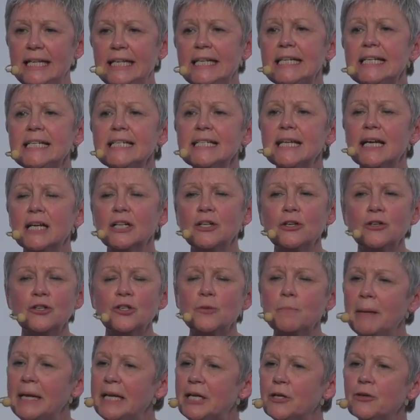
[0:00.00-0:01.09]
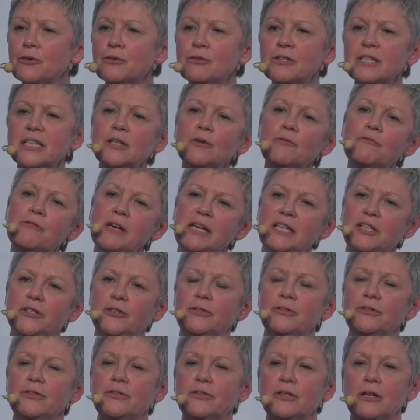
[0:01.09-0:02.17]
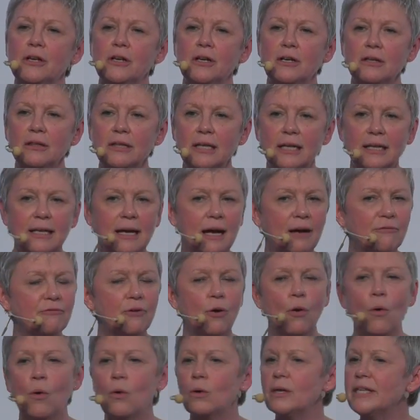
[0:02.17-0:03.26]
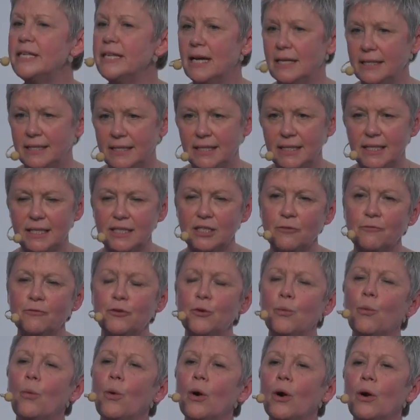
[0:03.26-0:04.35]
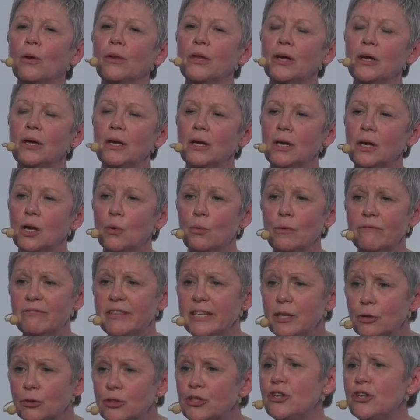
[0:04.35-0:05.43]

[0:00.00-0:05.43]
any designers, makers, innovators that have all the ideas of the world with the